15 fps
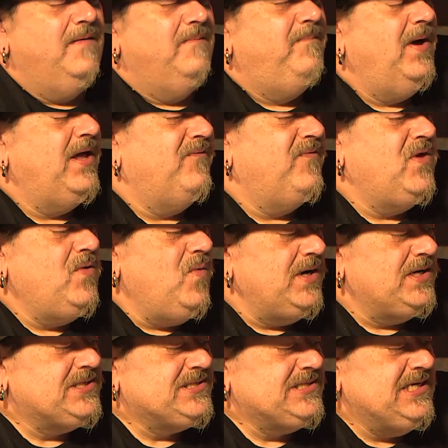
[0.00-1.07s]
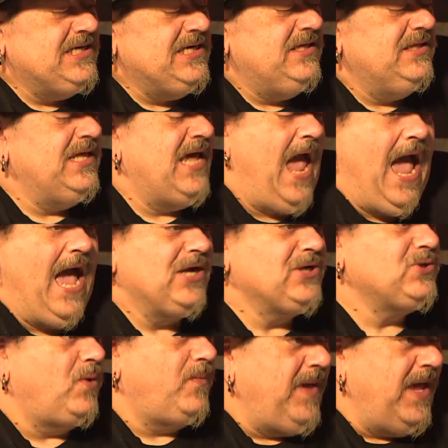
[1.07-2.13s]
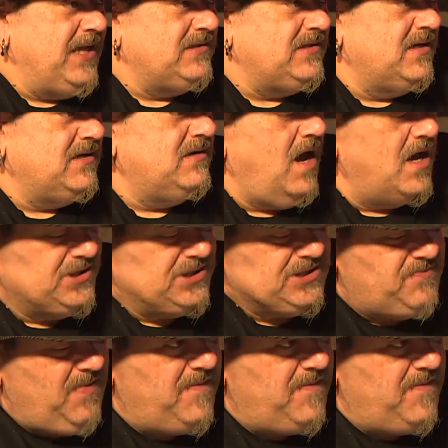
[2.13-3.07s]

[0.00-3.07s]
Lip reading: But if you want to see the actual painting, not just my